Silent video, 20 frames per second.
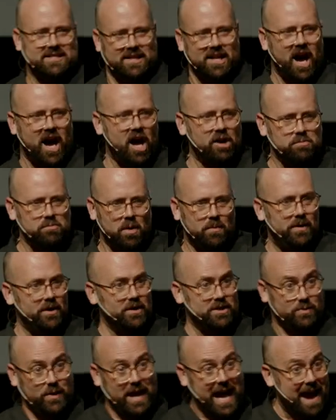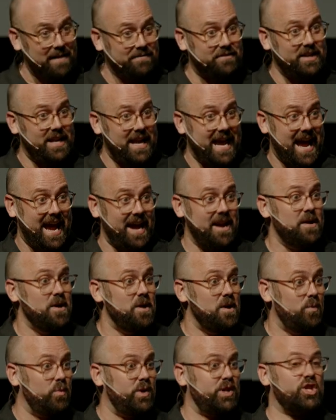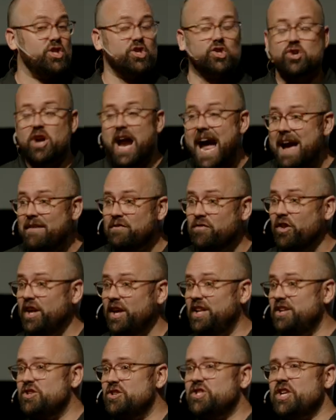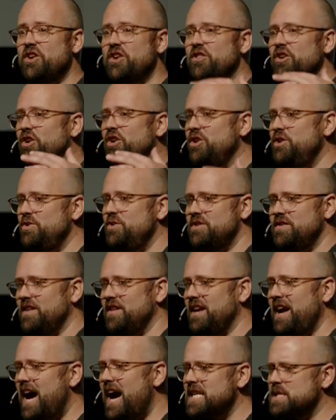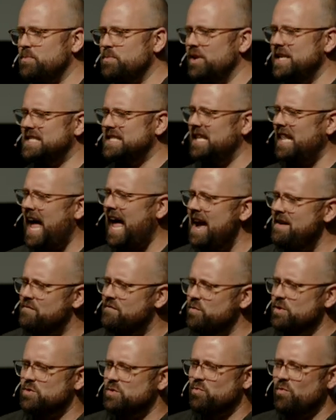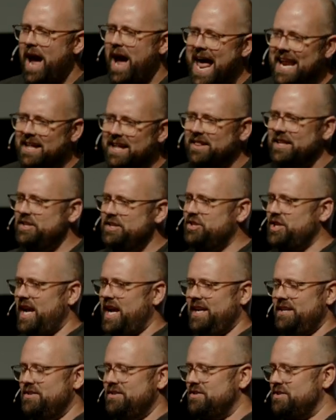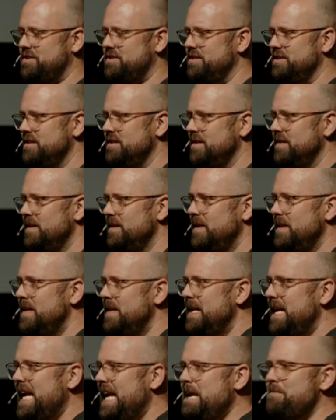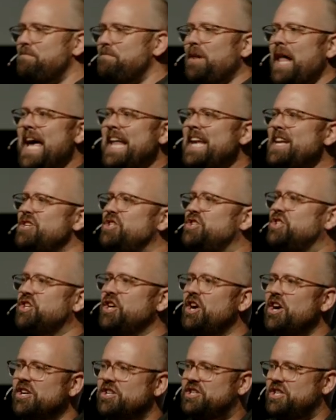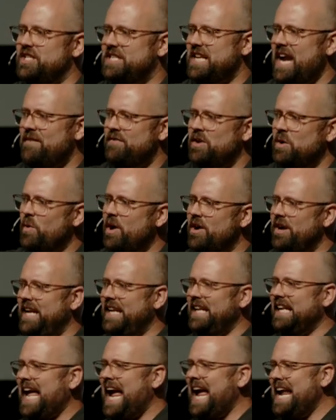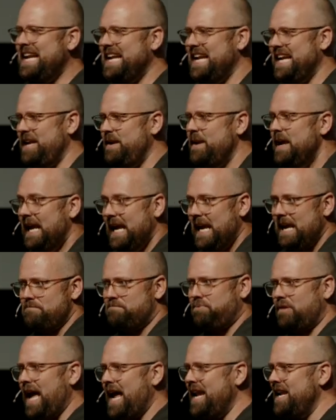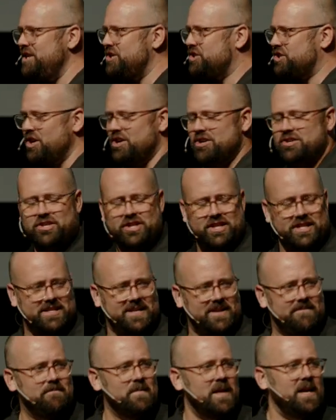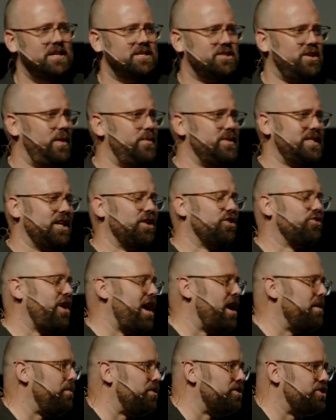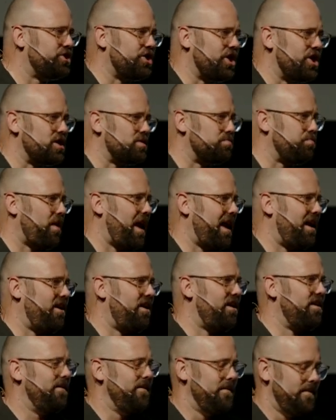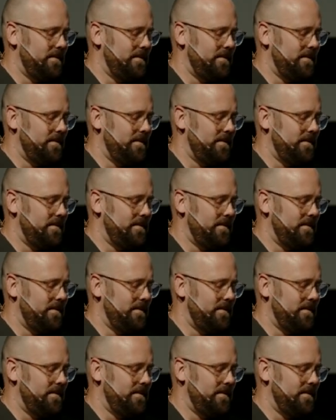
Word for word: and the automobiles we have today, was traveling to share the good news of the gospel. His life was radically changed. He planted churches everywhere he landed. He, he planted churches. And so he was an incredible church planter.